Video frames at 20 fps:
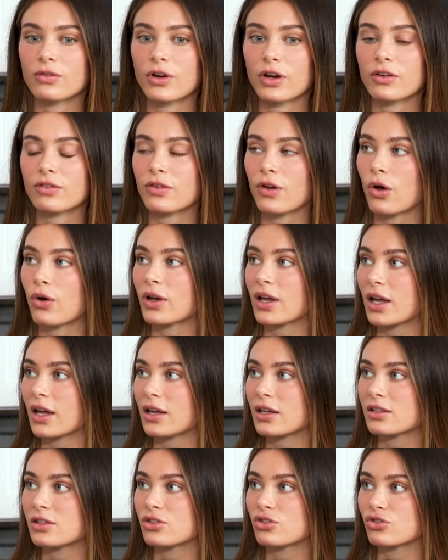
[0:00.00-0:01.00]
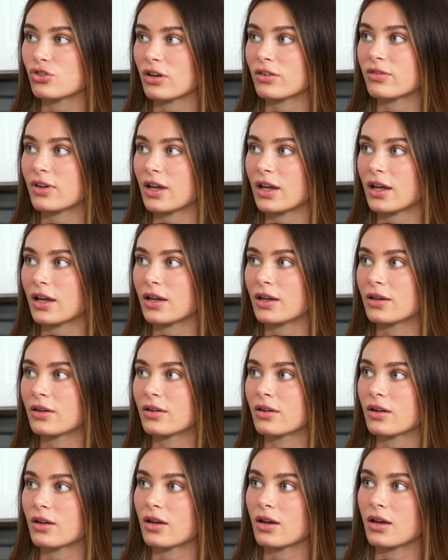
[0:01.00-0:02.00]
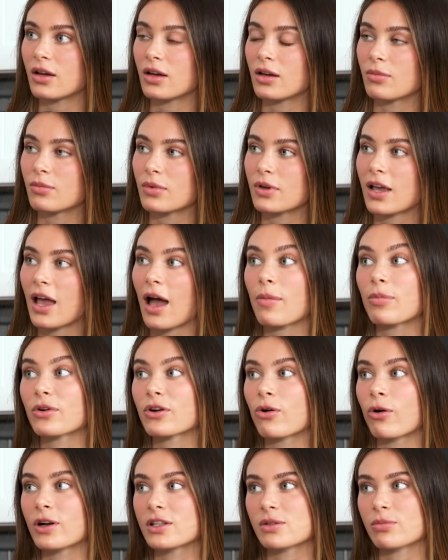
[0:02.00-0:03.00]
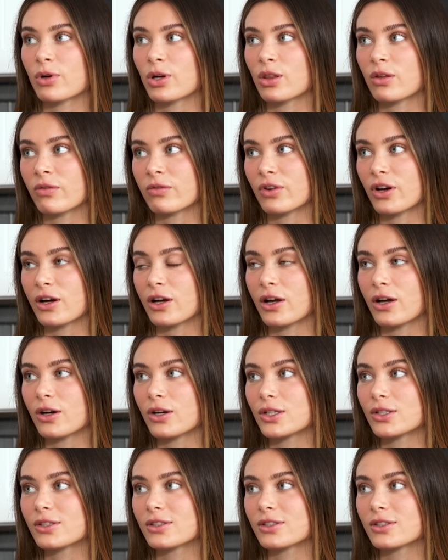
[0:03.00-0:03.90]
very focused, driven. Capricorn's more than Virgos.